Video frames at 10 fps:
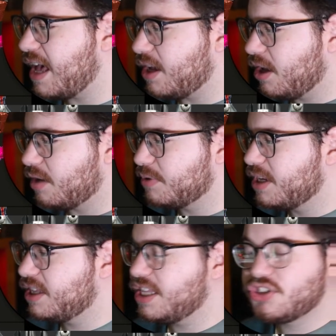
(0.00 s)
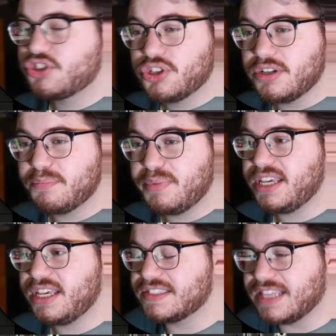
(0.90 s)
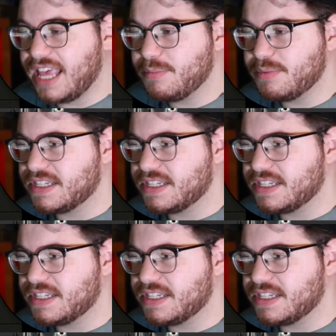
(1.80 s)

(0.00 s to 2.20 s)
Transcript: up? This shouldn't be as lame as it